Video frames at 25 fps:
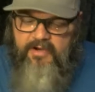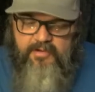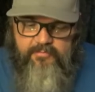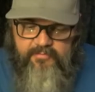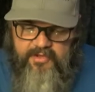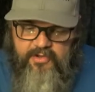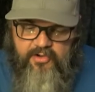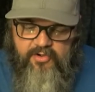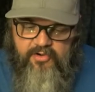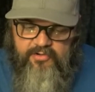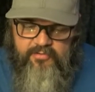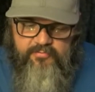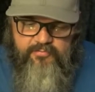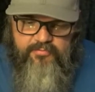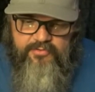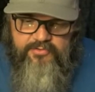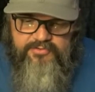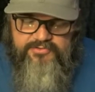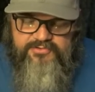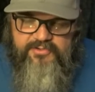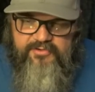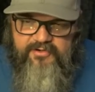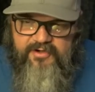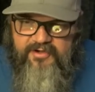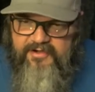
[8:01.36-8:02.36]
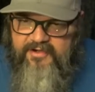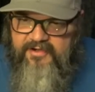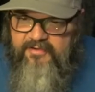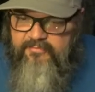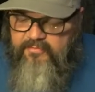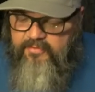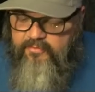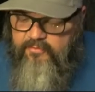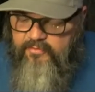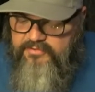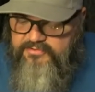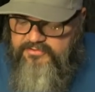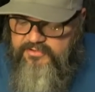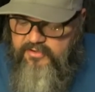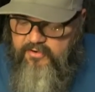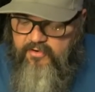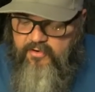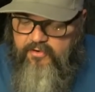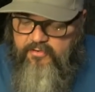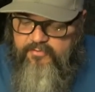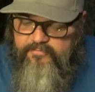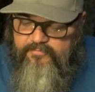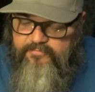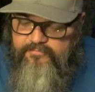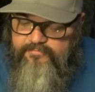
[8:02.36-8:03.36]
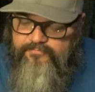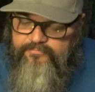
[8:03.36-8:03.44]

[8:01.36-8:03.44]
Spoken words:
might be called a booster. I can't remember what it's called.